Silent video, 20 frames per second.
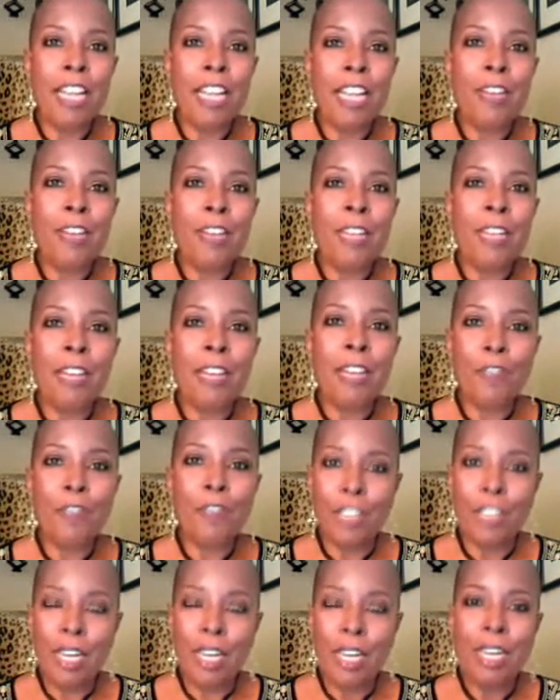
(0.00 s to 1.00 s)
Thank you again
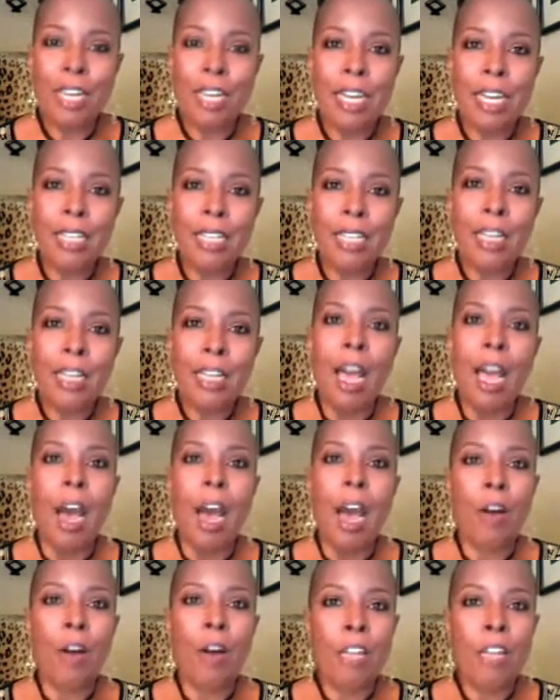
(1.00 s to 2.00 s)
for checking in.
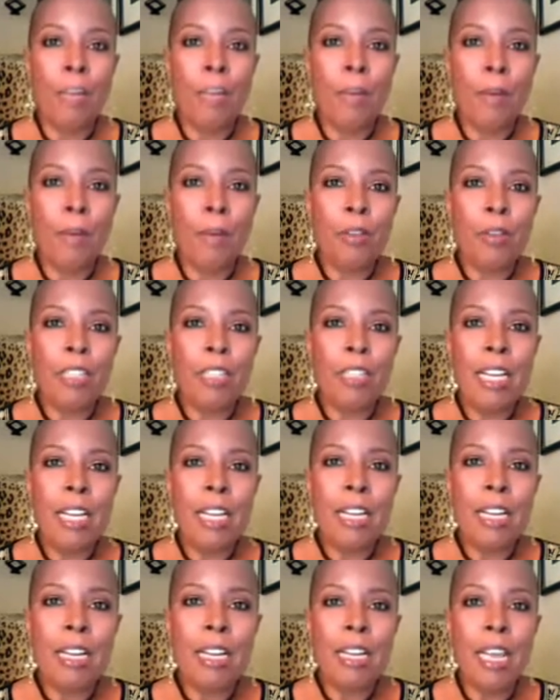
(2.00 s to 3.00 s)
I'll keep
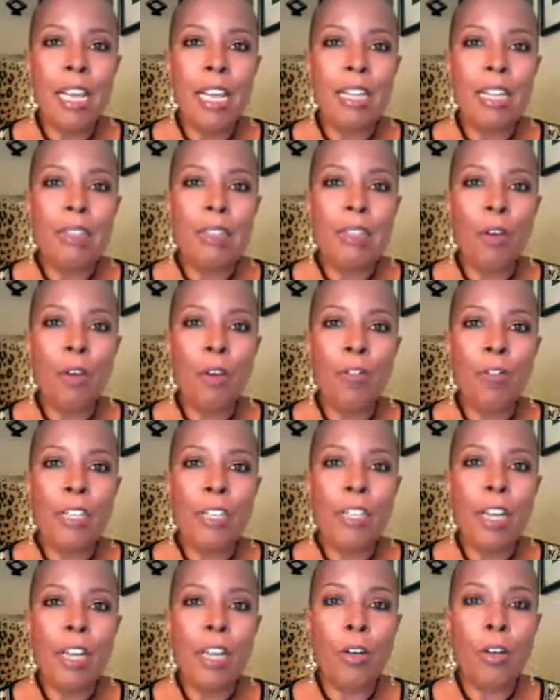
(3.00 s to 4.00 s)
posting, and
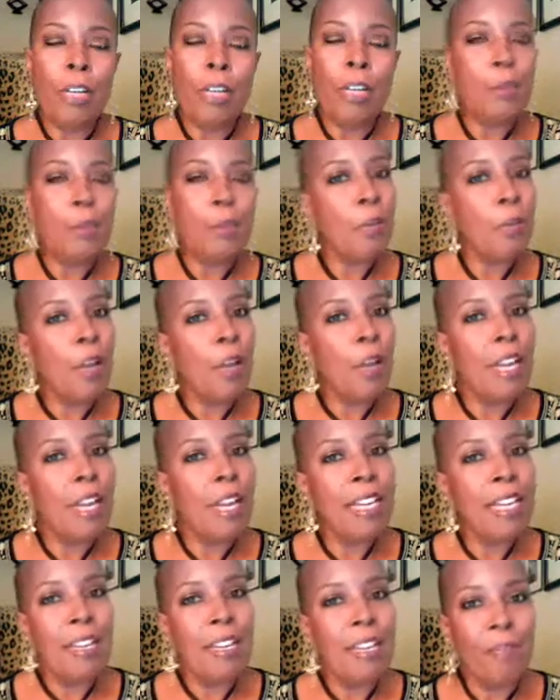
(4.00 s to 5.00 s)
hopefully I'll keep
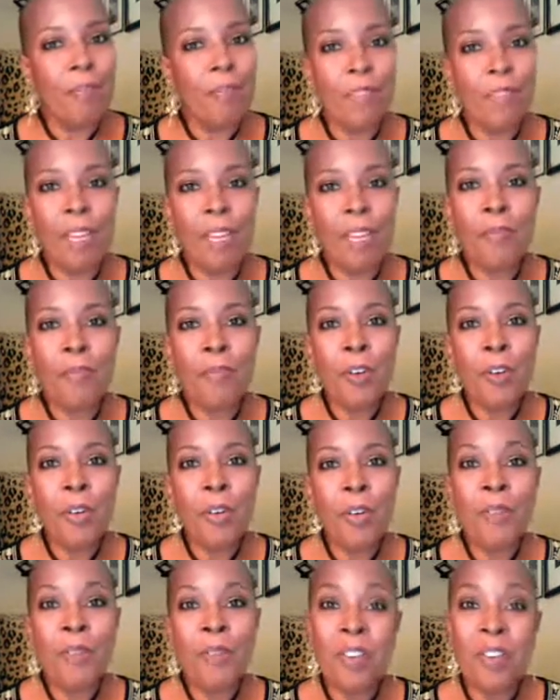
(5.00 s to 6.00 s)
supplying
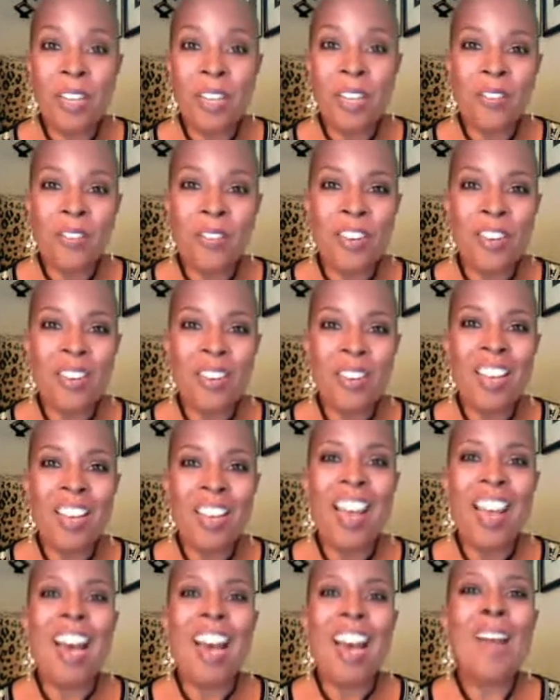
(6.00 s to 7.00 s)
info.
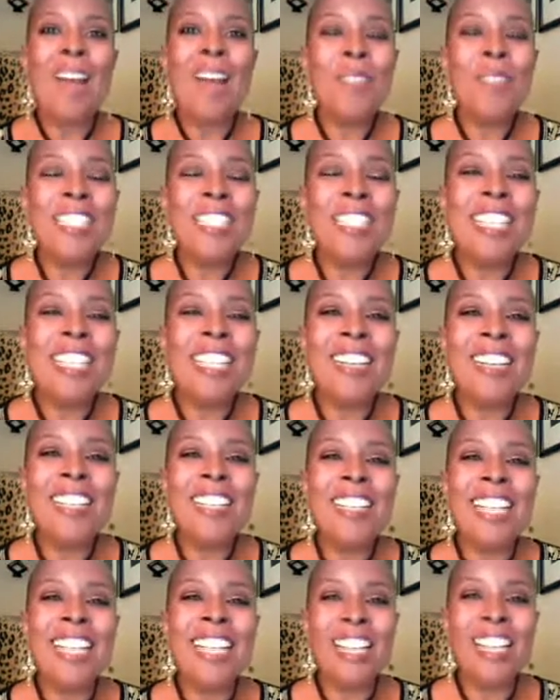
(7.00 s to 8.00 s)
I'm just
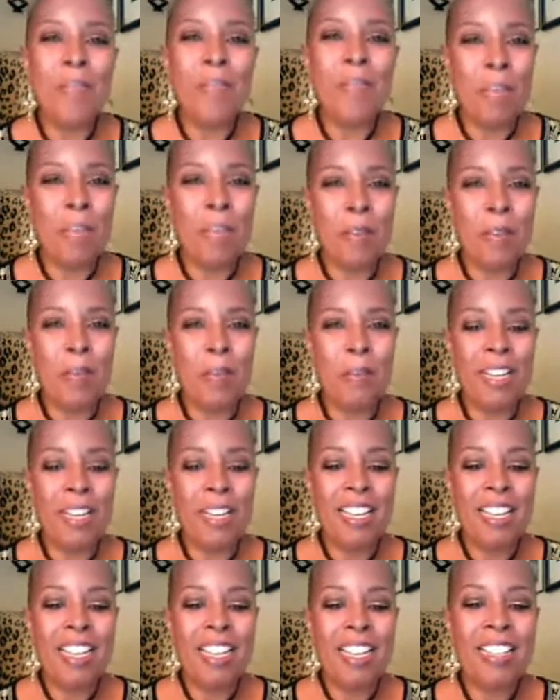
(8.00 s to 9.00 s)
Sharon, and I'm happy to
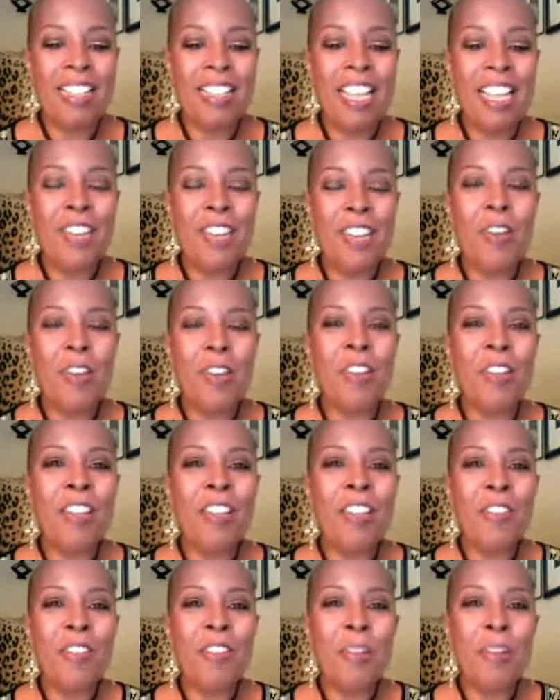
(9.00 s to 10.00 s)
be. Thank you all.
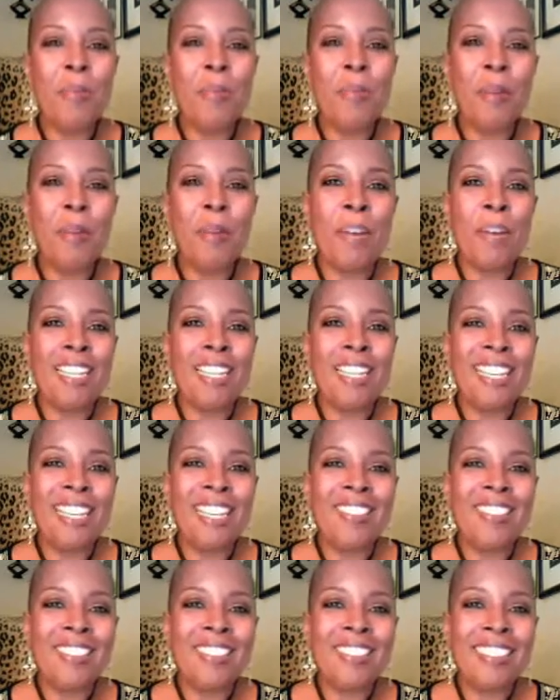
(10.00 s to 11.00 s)
Love you. Bye-bye
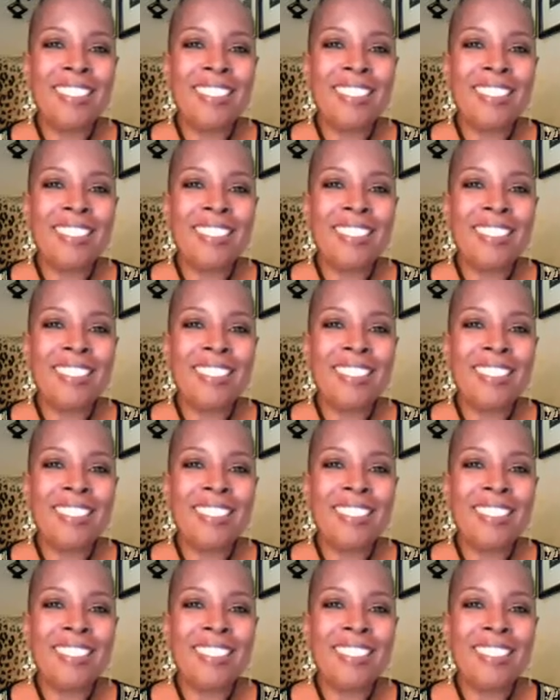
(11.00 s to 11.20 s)
now.